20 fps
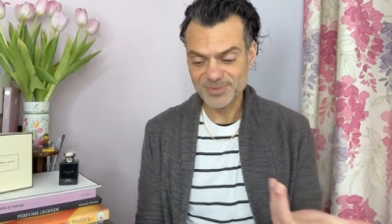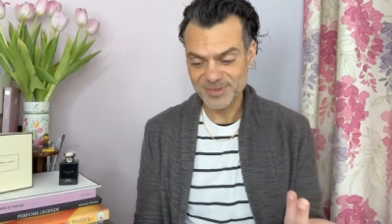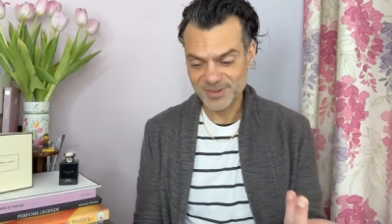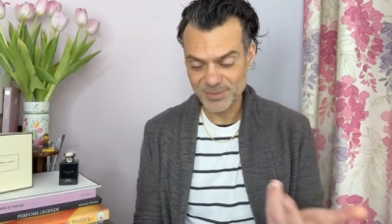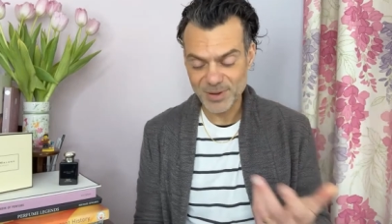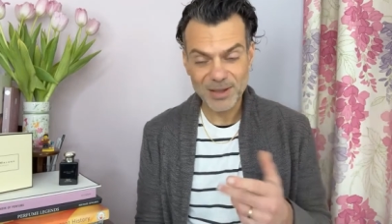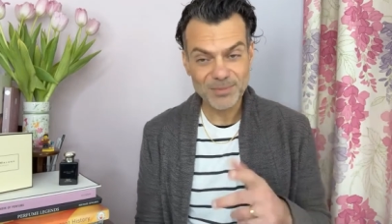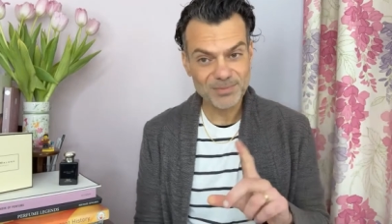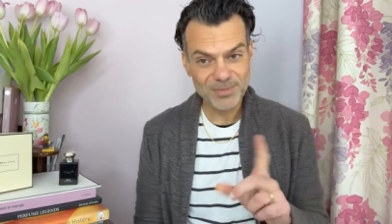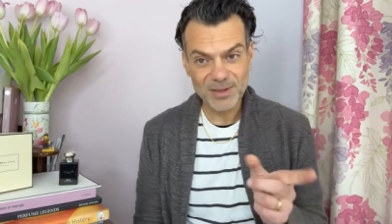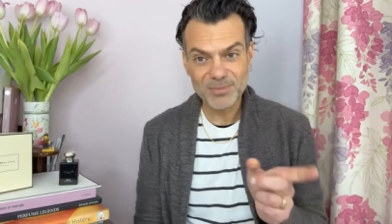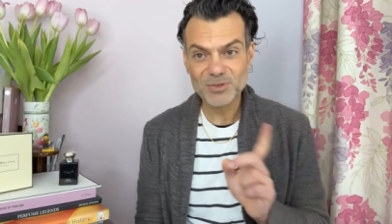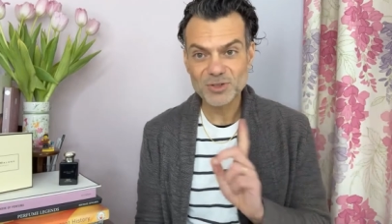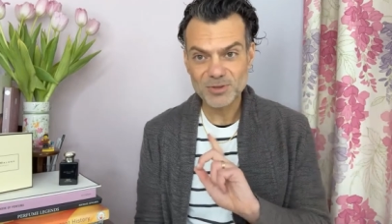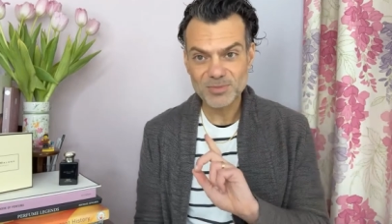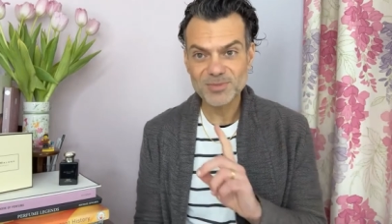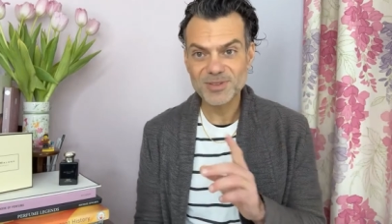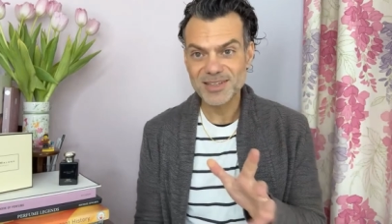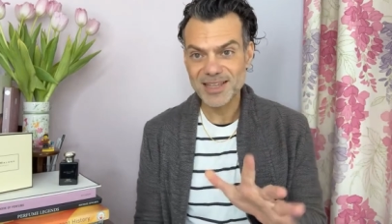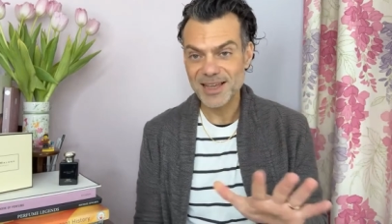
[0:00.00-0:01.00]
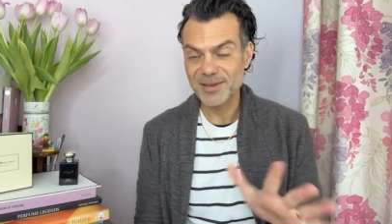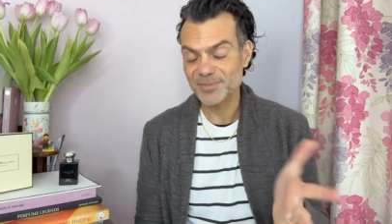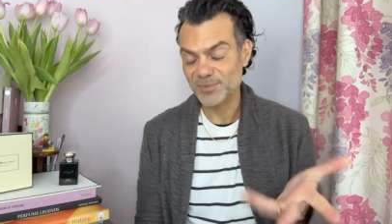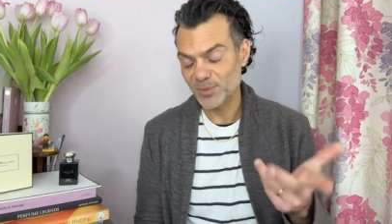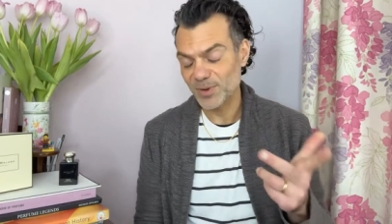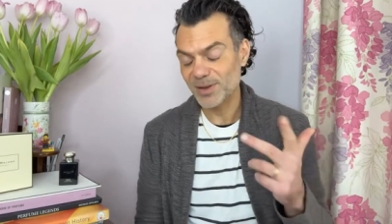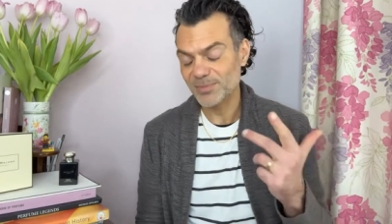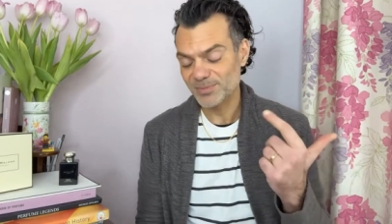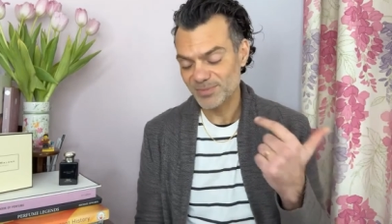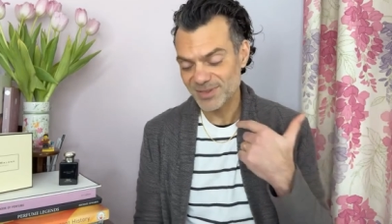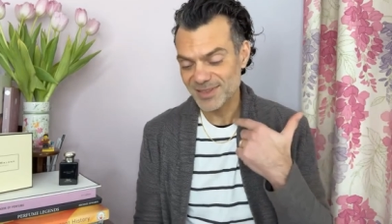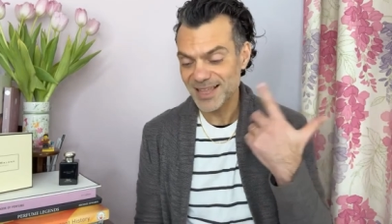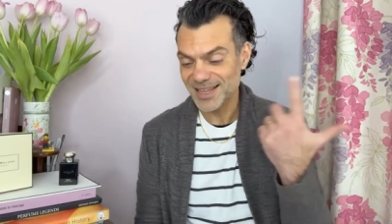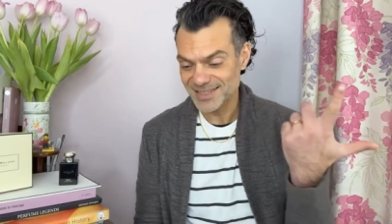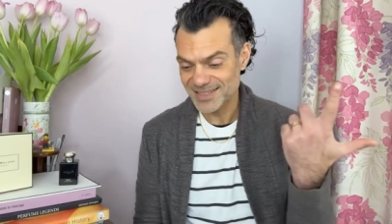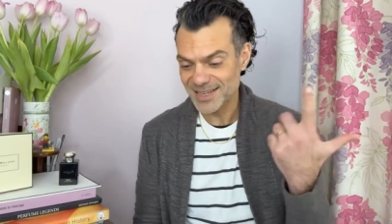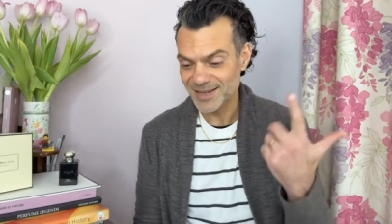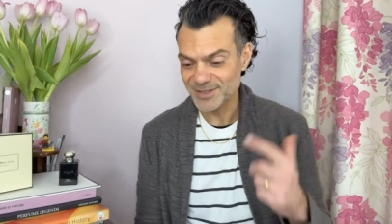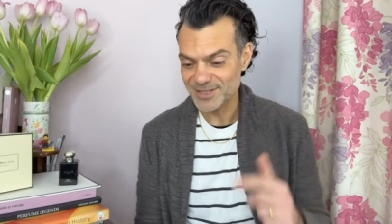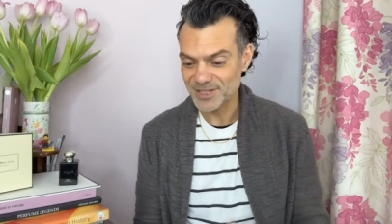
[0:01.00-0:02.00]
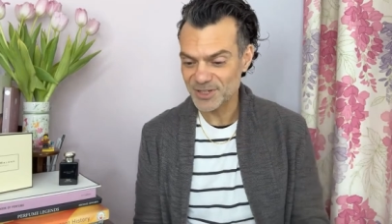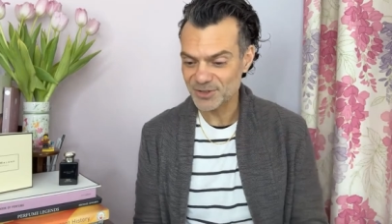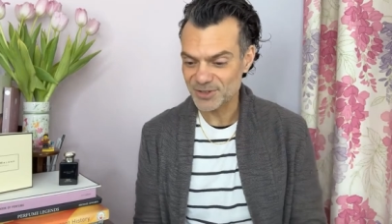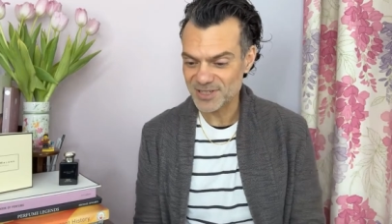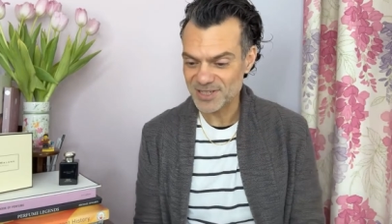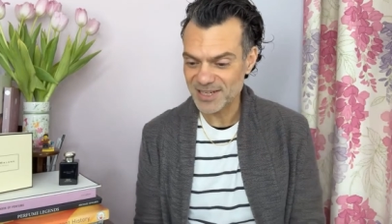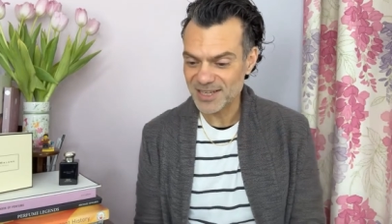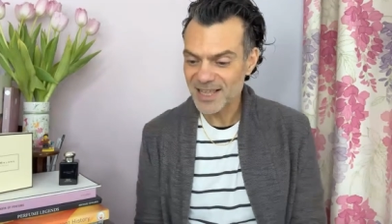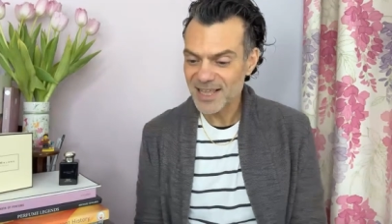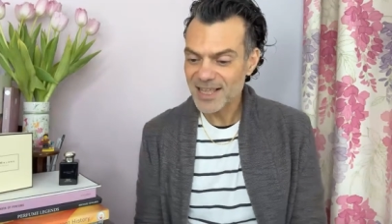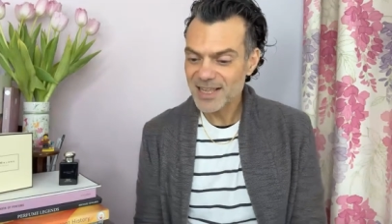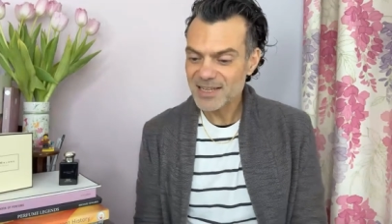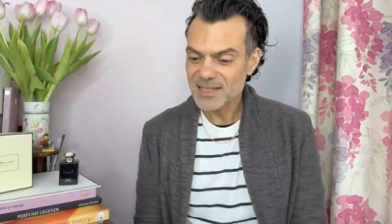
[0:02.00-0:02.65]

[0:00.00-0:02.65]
I'm, I'm, yeah, well, I'm, that sounds interesting.